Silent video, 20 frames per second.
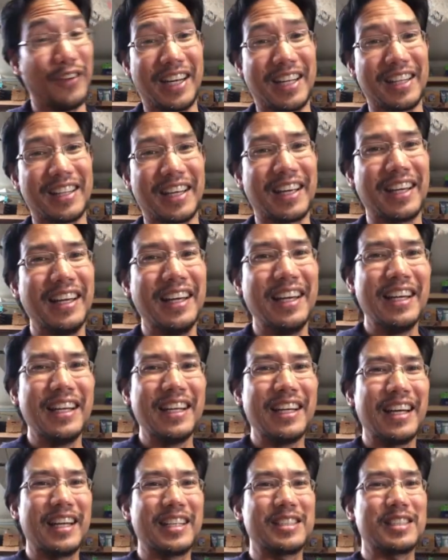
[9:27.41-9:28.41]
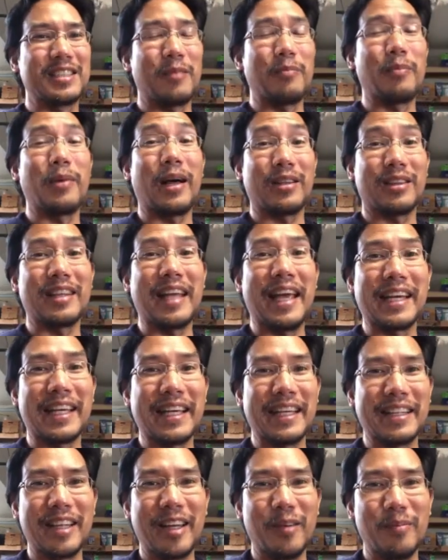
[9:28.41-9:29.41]
If anything, it's about
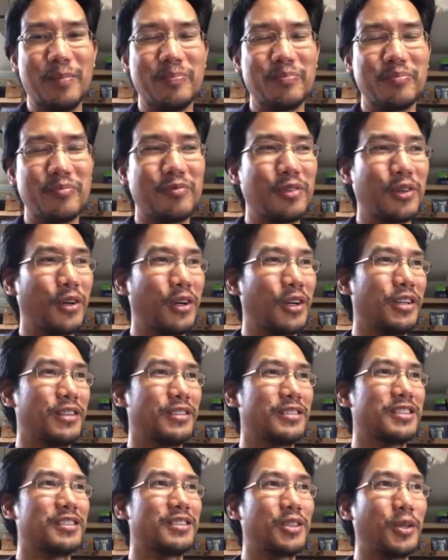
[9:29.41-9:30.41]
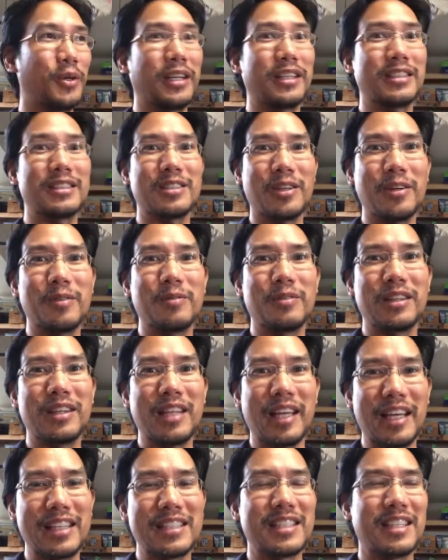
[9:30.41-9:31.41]
thanking them for doing
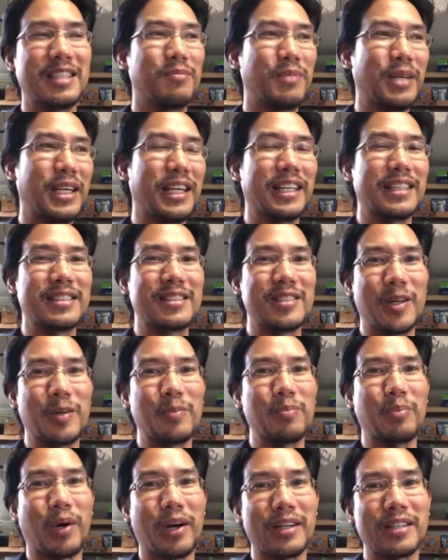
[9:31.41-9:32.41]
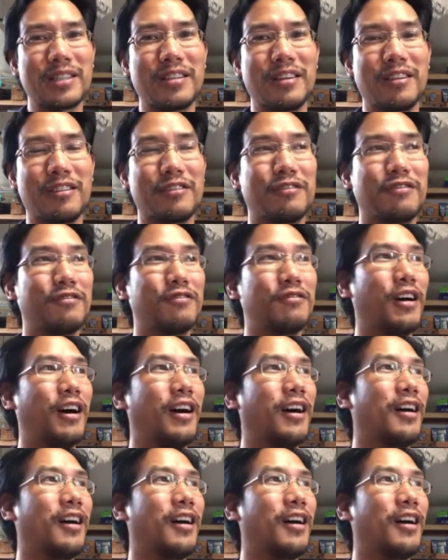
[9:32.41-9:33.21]
certain things and being in certain parts of